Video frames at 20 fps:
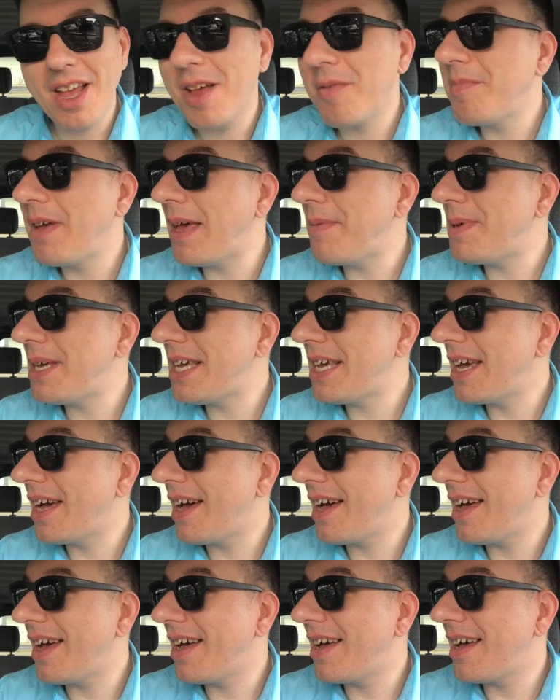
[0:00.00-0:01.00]
Maybe you
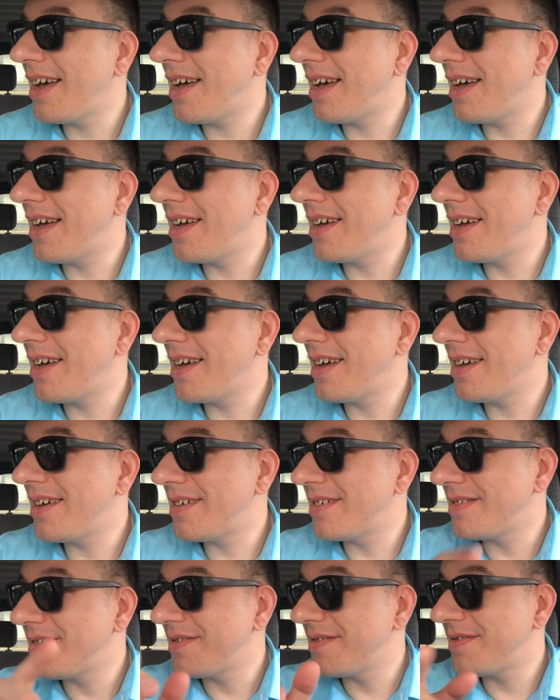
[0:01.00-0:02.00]

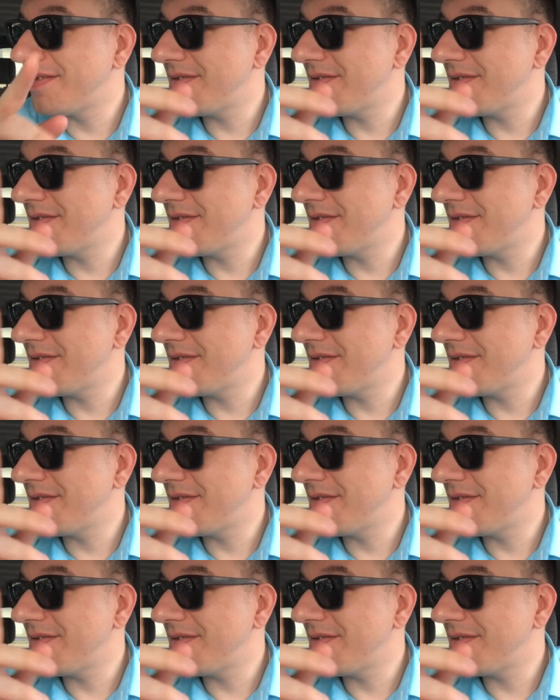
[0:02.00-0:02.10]
know,